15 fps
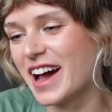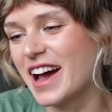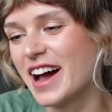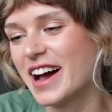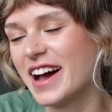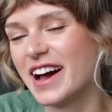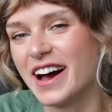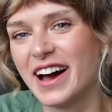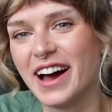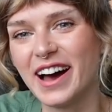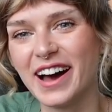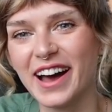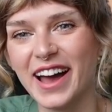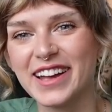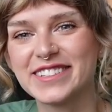
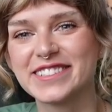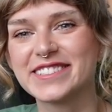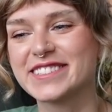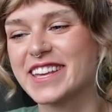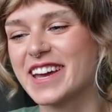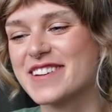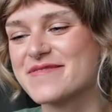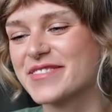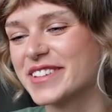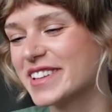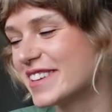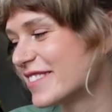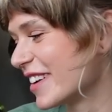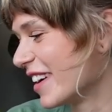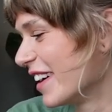I just can't
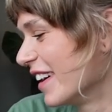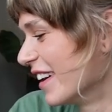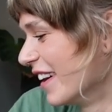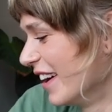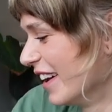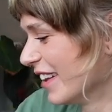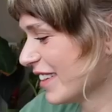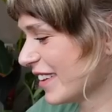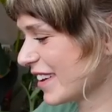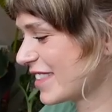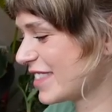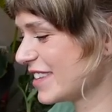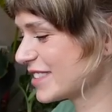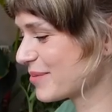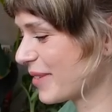believe it.
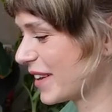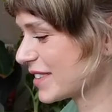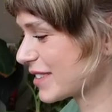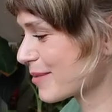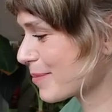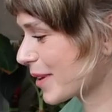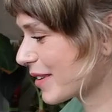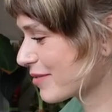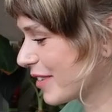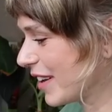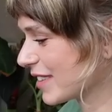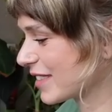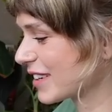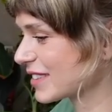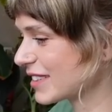Like these plants are
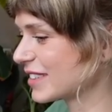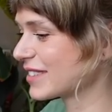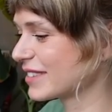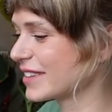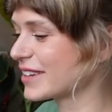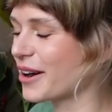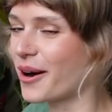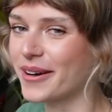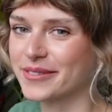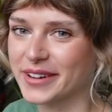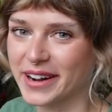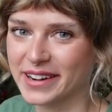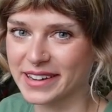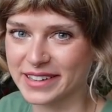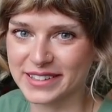perfect. They're literally all
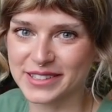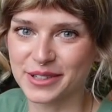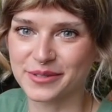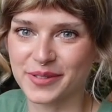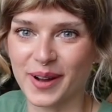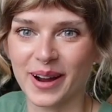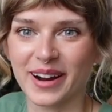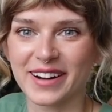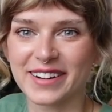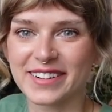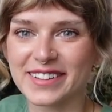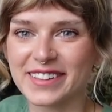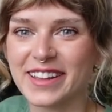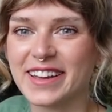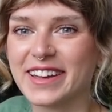variegated so far.
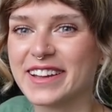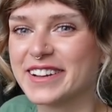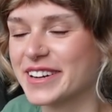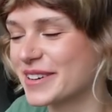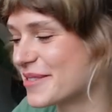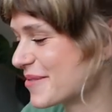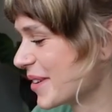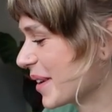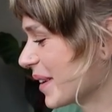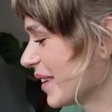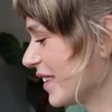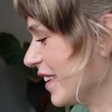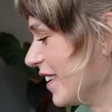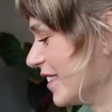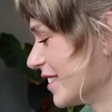Like, oh my
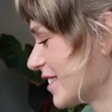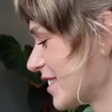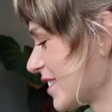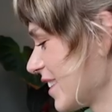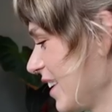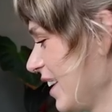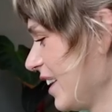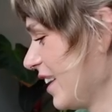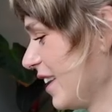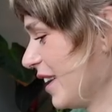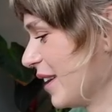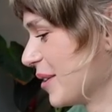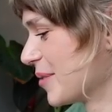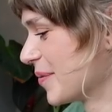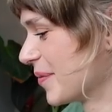goodness.
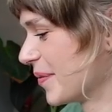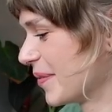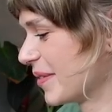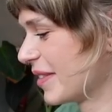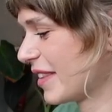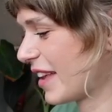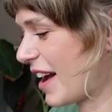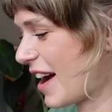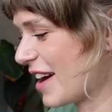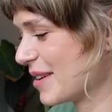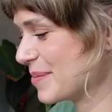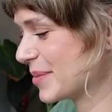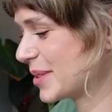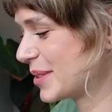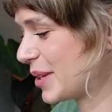
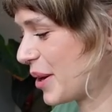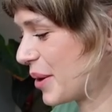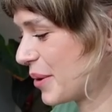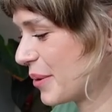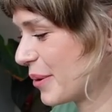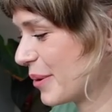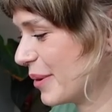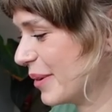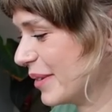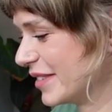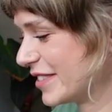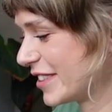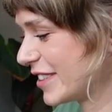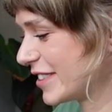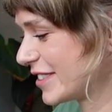I'm so
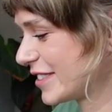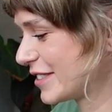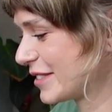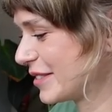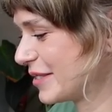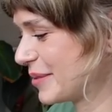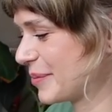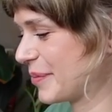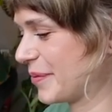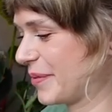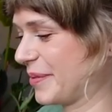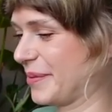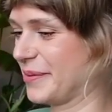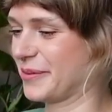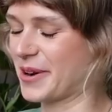just,
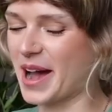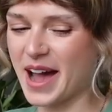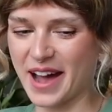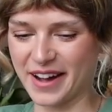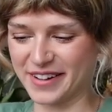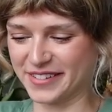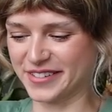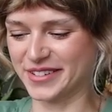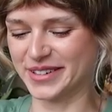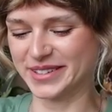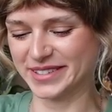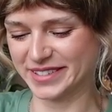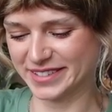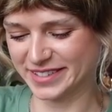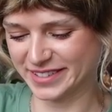wow